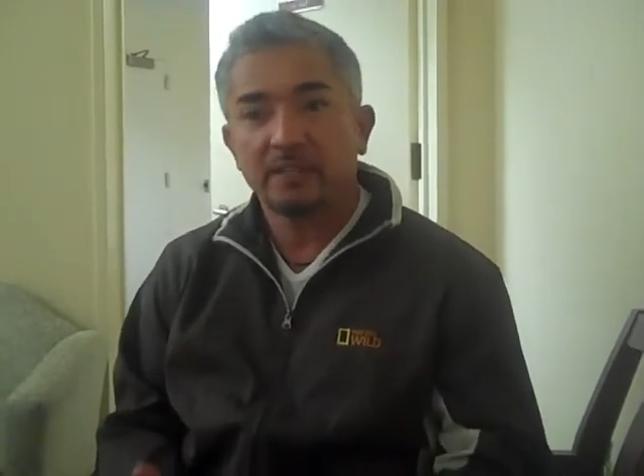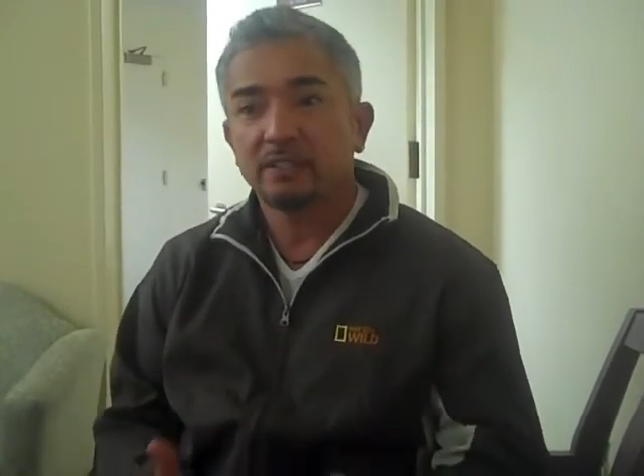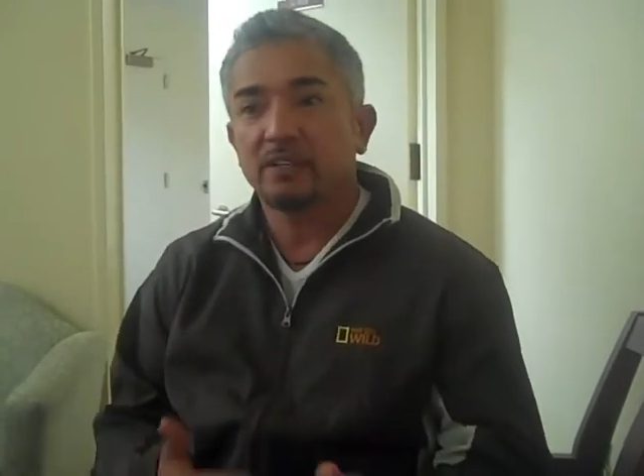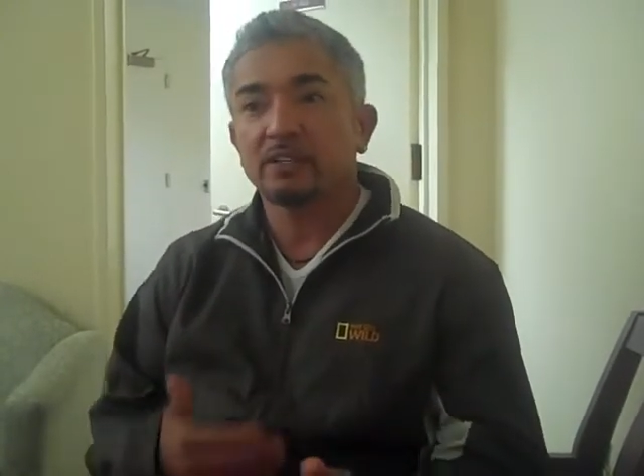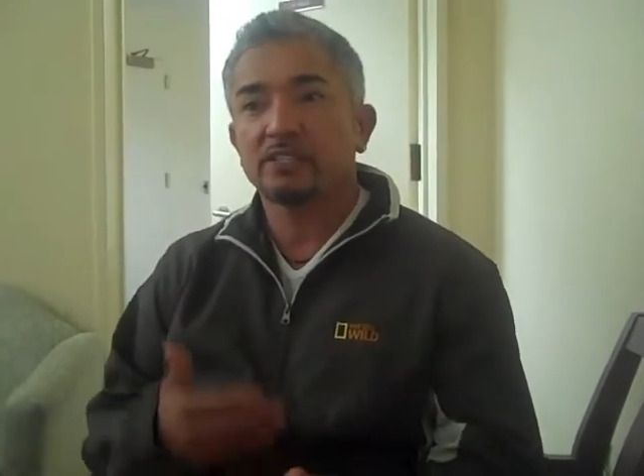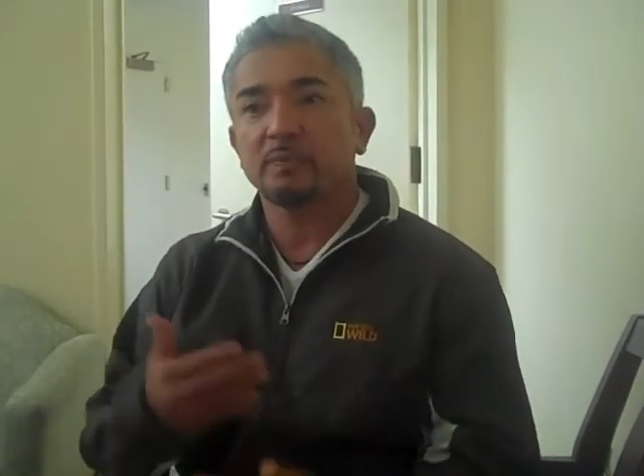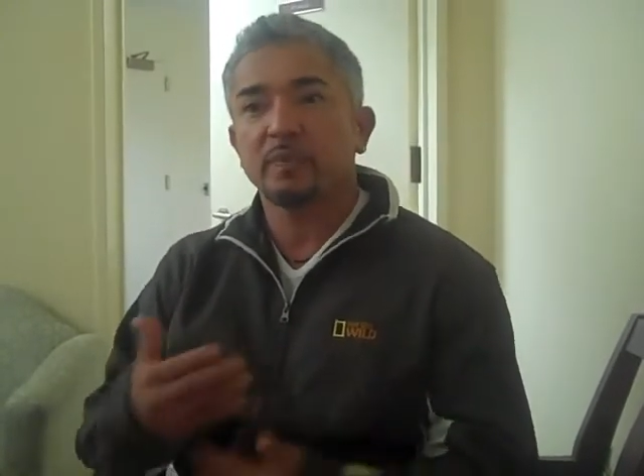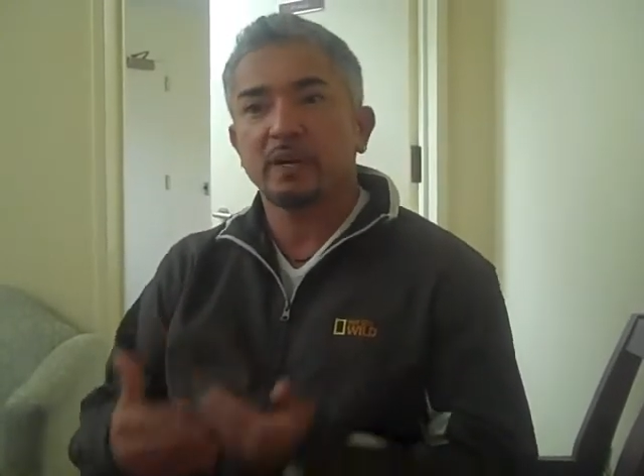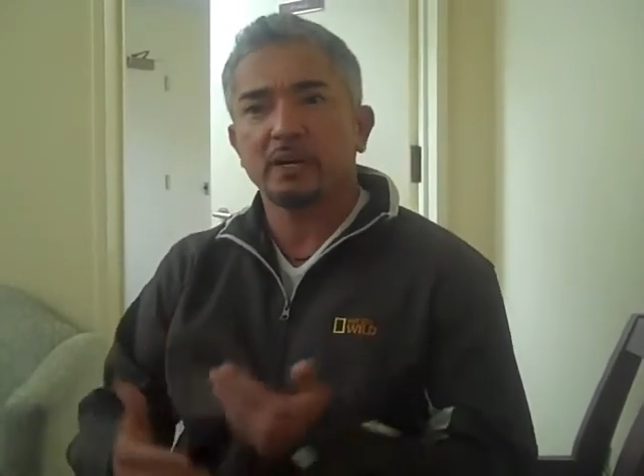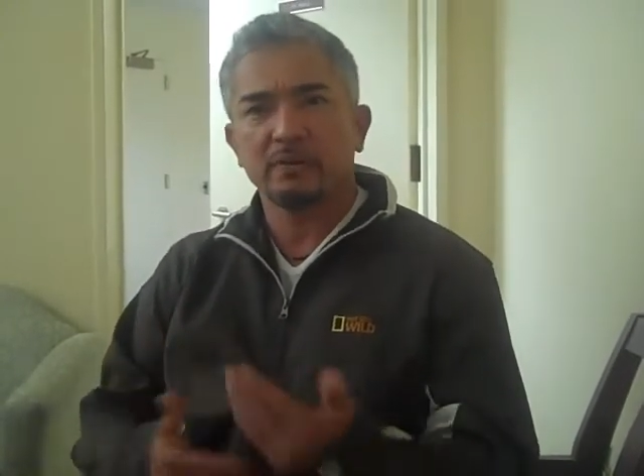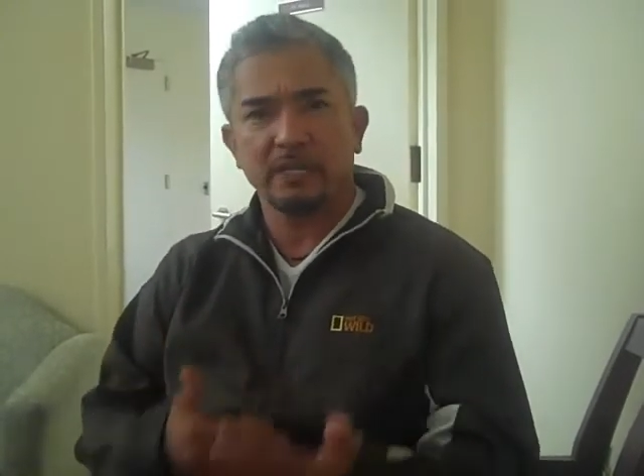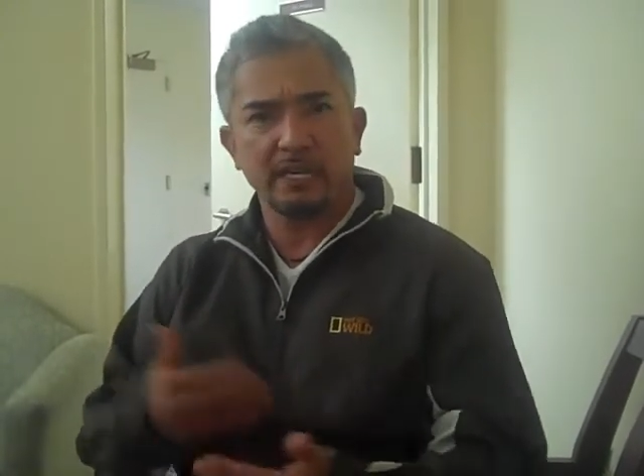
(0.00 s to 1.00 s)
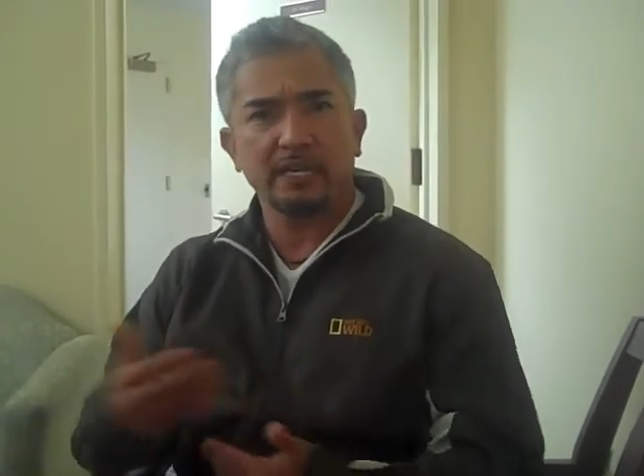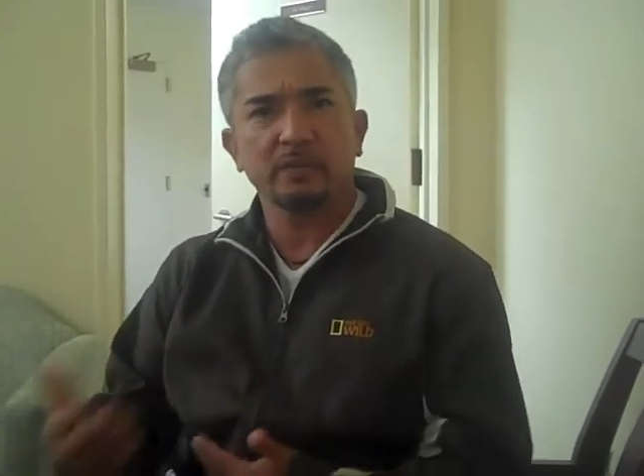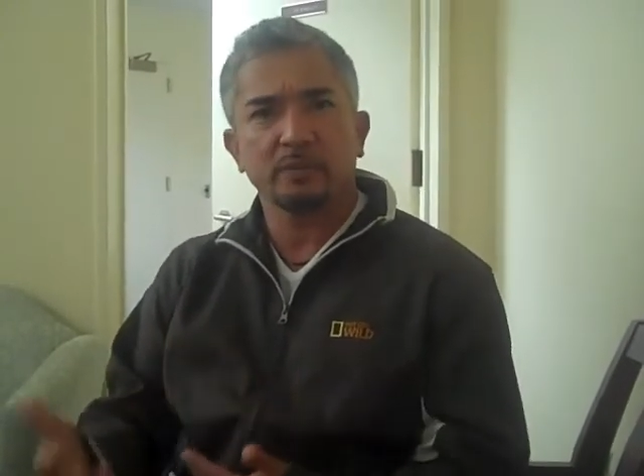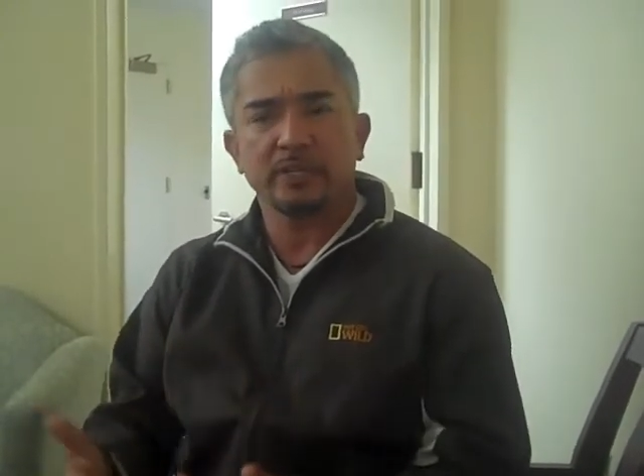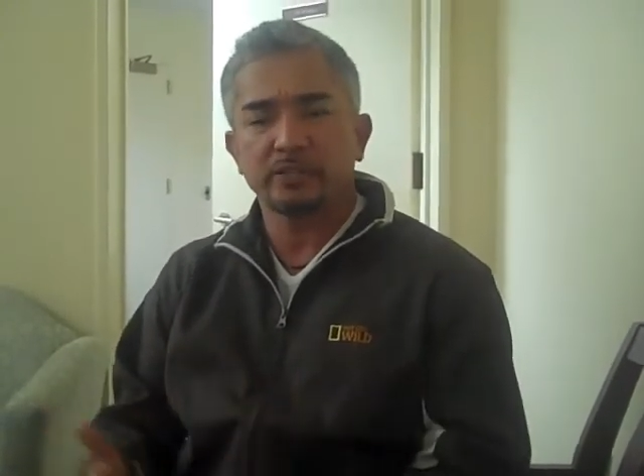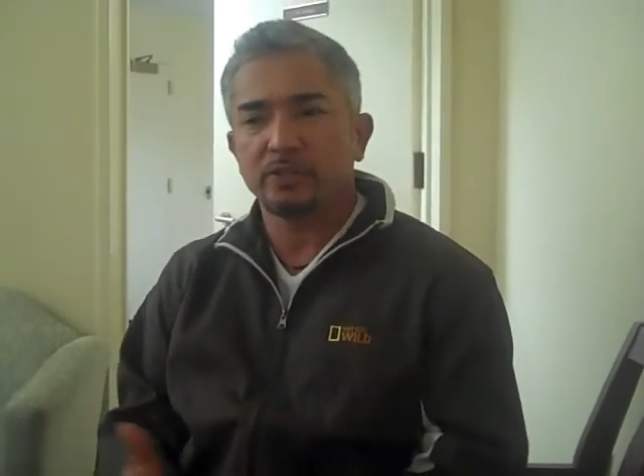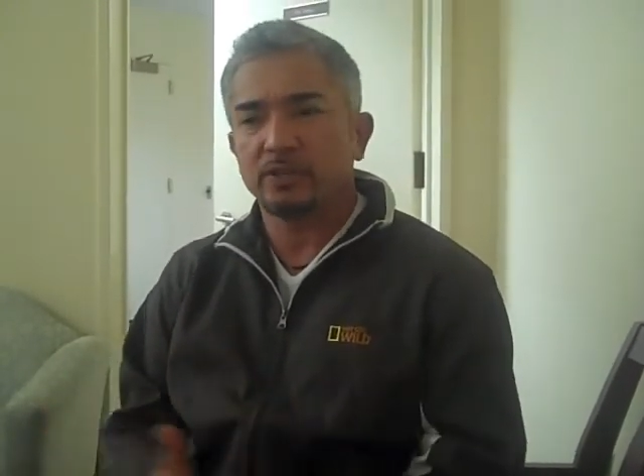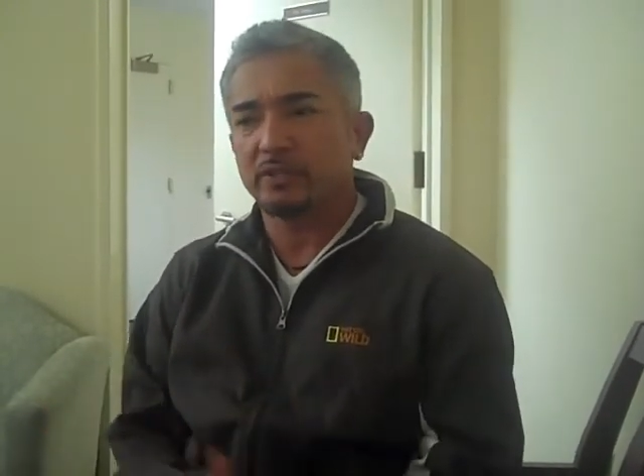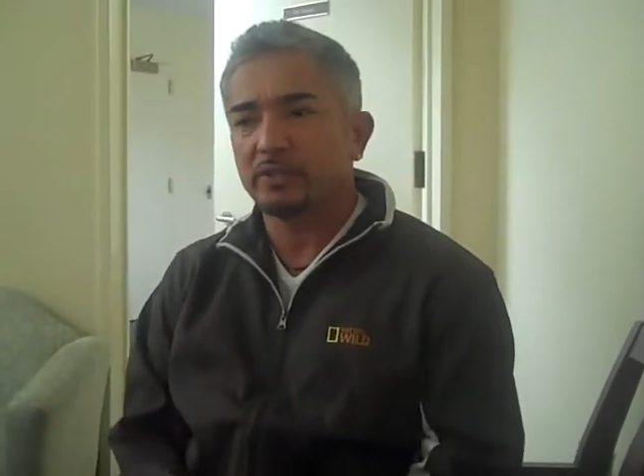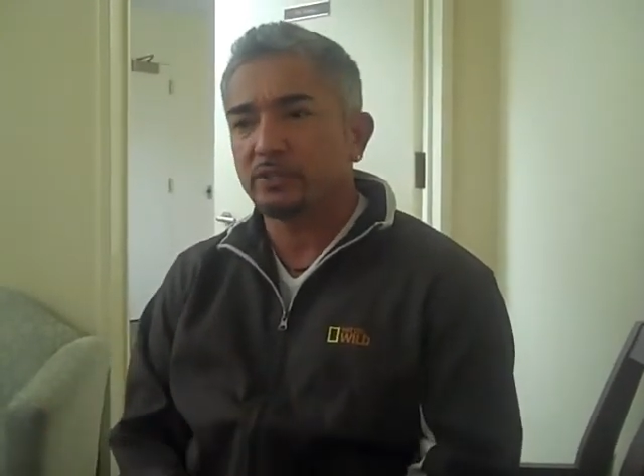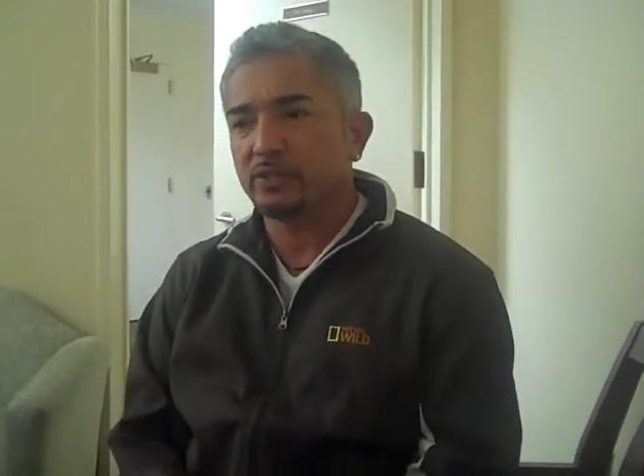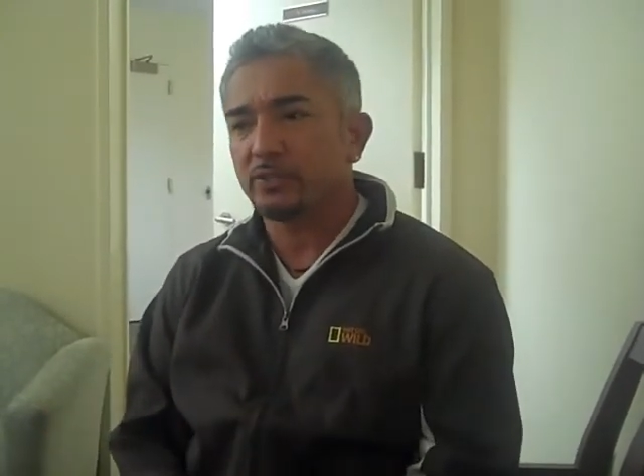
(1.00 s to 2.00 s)
Knowledge about relating with a dog.
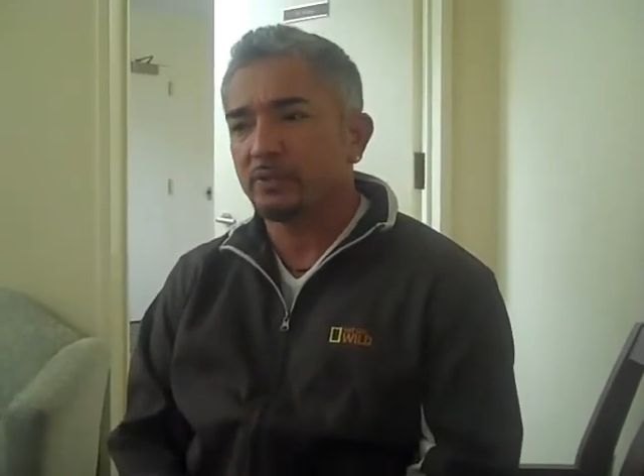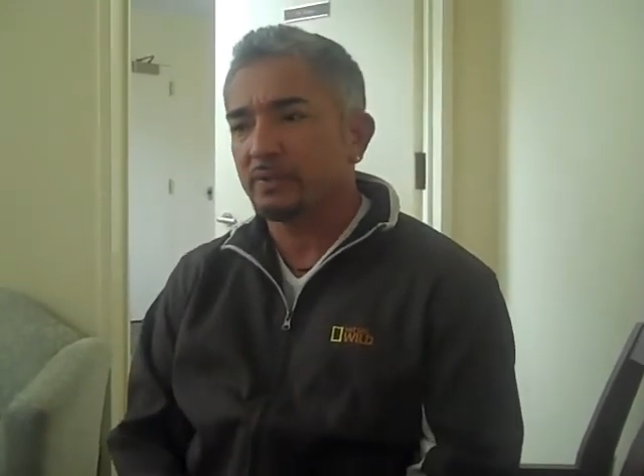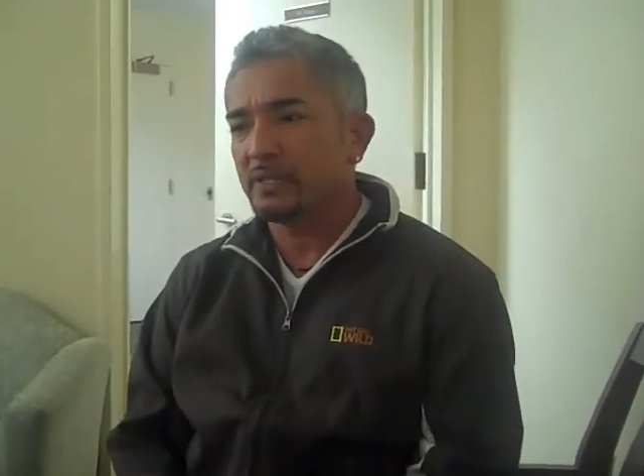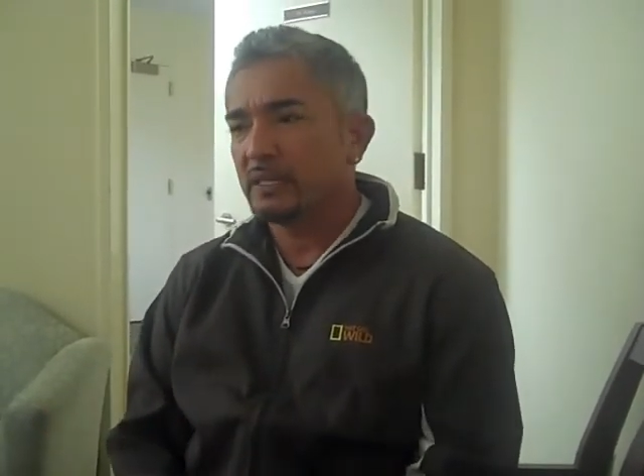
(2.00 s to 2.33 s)
So